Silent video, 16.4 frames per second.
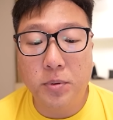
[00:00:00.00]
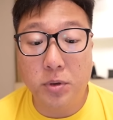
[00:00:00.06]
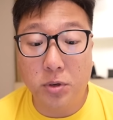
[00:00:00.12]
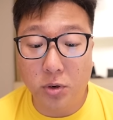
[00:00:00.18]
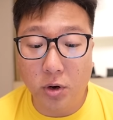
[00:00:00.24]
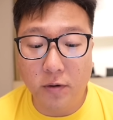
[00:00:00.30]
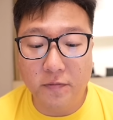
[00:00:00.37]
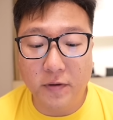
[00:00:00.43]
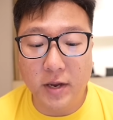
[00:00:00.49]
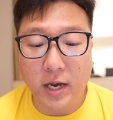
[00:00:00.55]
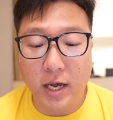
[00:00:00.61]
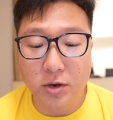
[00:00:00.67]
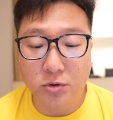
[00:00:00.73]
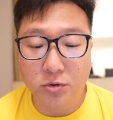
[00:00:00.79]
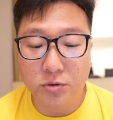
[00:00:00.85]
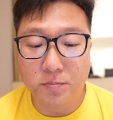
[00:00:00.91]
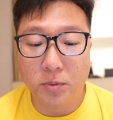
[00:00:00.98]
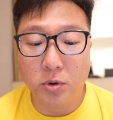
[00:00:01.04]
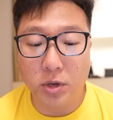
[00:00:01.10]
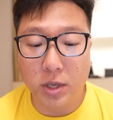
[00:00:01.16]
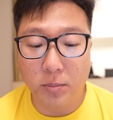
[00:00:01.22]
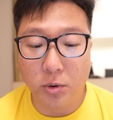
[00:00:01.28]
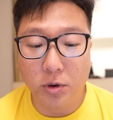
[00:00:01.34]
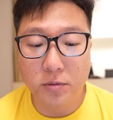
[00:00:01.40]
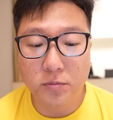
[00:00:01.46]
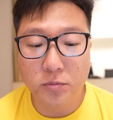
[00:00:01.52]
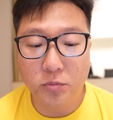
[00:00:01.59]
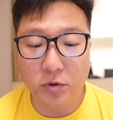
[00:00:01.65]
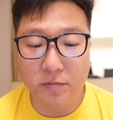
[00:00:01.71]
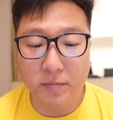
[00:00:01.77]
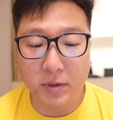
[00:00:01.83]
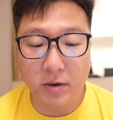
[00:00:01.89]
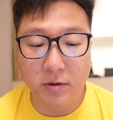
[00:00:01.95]
purified hundo Pokemon
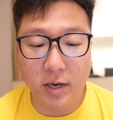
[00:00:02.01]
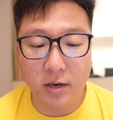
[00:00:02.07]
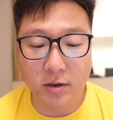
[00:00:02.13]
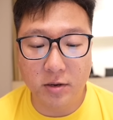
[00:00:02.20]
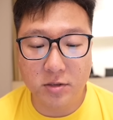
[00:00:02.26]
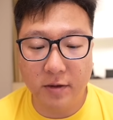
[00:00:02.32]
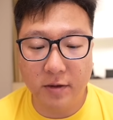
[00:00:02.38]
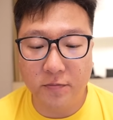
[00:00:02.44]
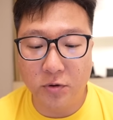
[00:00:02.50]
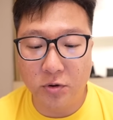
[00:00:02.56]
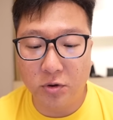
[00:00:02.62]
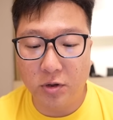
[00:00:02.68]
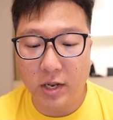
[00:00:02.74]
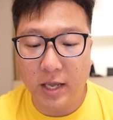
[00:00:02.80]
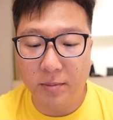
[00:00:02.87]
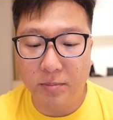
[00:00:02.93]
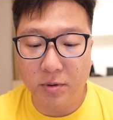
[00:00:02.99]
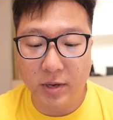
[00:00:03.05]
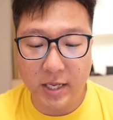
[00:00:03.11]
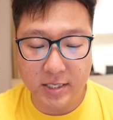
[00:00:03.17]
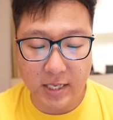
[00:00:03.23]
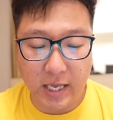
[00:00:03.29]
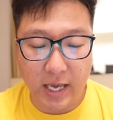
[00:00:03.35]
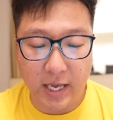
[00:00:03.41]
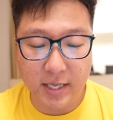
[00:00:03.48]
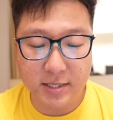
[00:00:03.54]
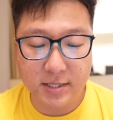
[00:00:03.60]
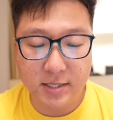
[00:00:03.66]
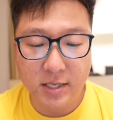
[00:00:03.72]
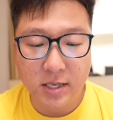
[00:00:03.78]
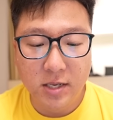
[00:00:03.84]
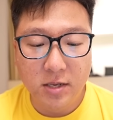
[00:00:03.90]
with me right now. I forgot to label as S.